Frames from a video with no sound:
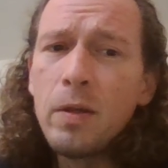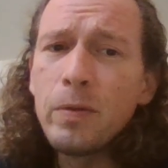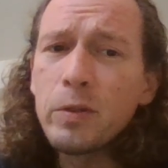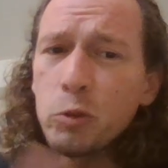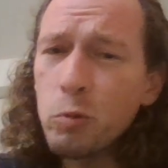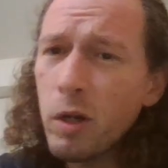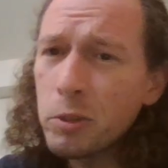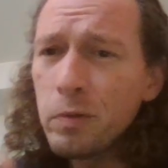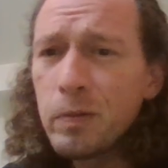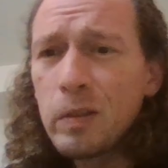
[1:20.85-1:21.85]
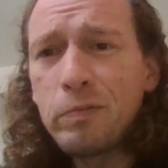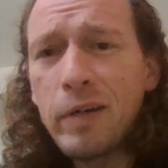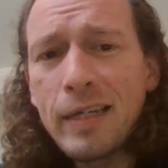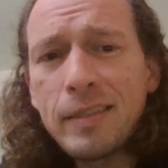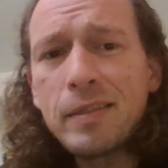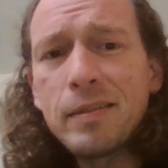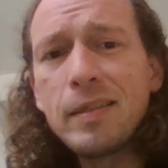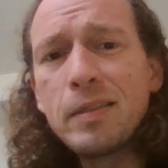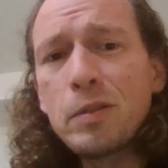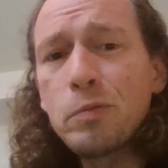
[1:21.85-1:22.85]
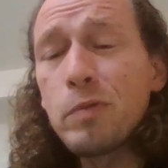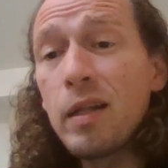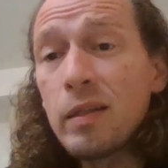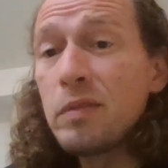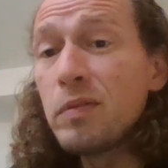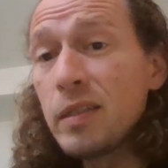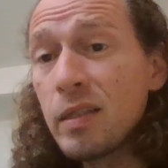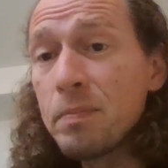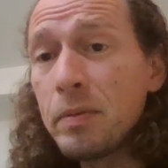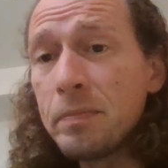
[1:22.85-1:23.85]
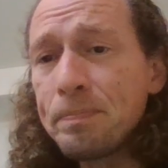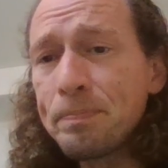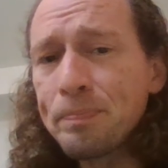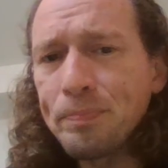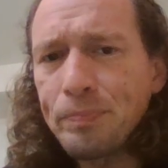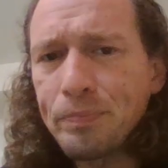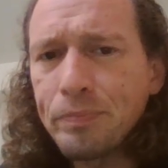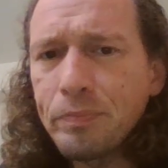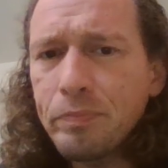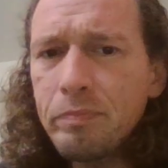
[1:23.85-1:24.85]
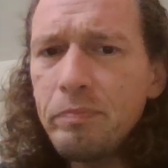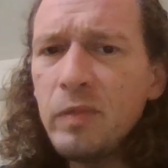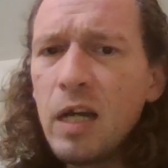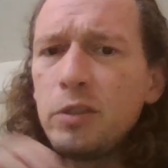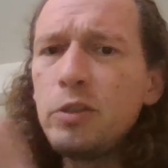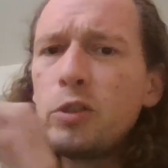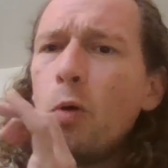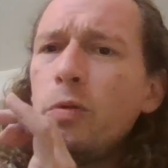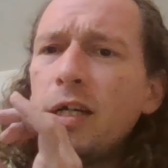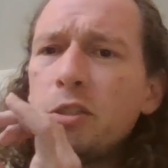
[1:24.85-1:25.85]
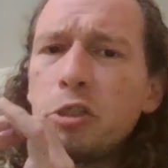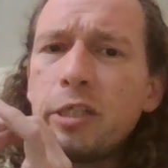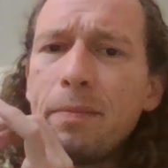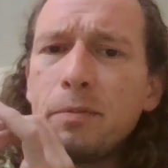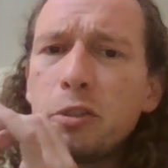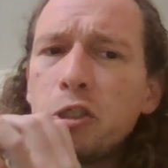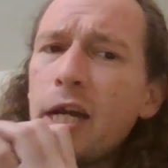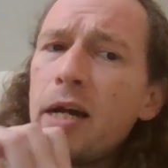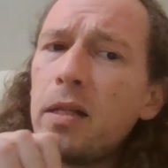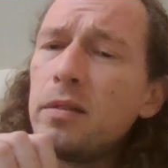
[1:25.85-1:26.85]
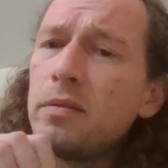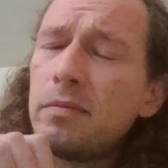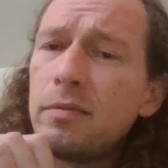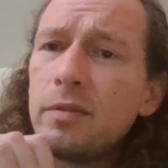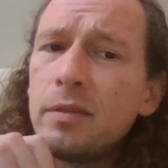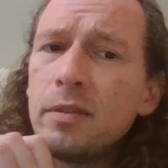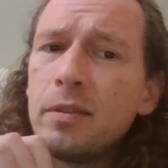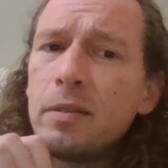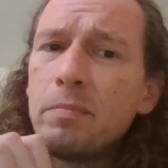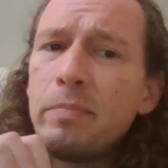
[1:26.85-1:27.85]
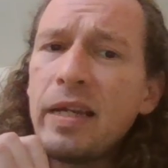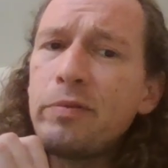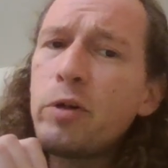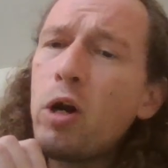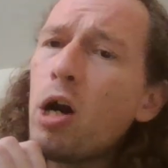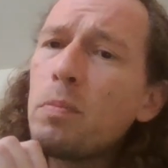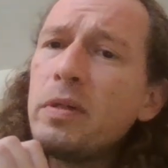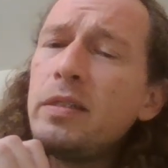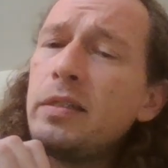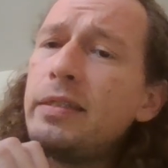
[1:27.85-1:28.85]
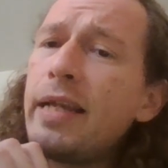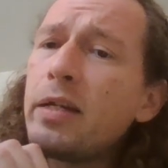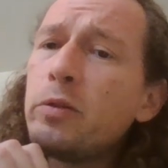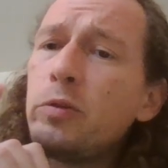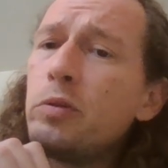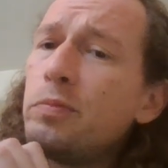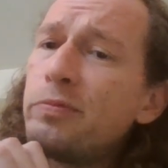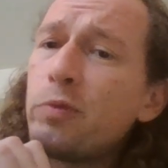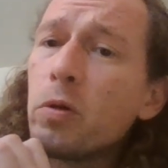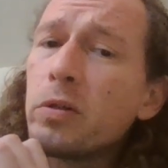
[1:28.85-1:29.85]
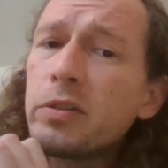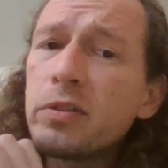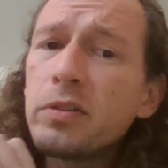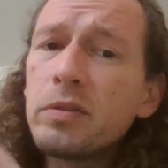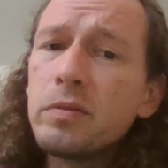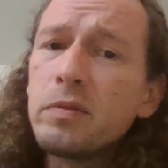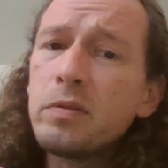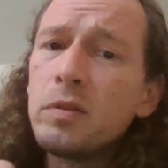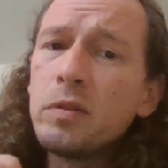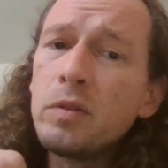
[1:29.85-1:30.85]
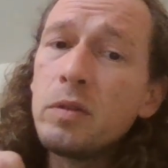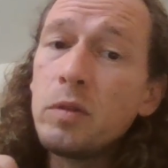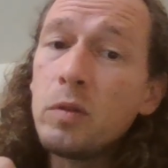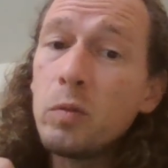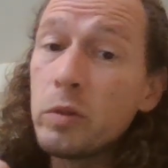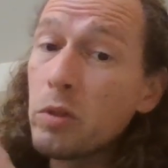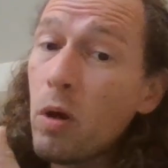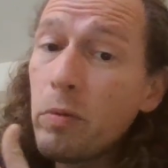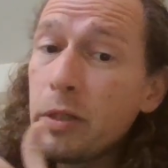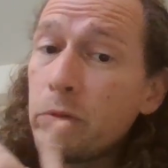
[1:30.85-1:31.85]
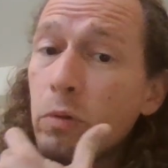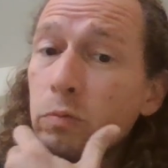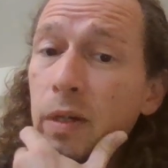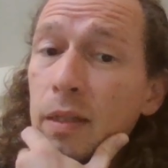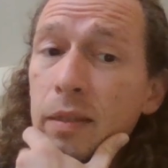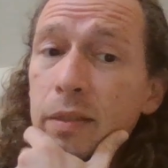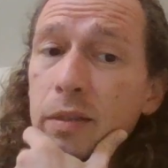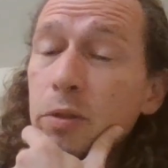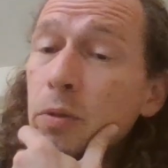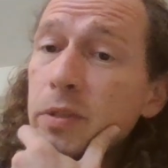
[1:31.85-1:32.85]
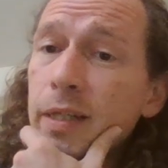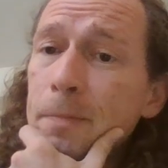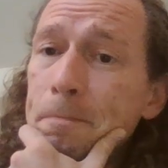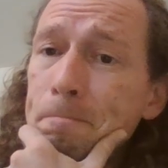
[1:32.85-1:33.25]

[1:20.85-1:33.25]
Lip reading: The structure of the device is relatively simple. A donut-shaped shell made of carbon nanotube forests, which are already grown readily in your time.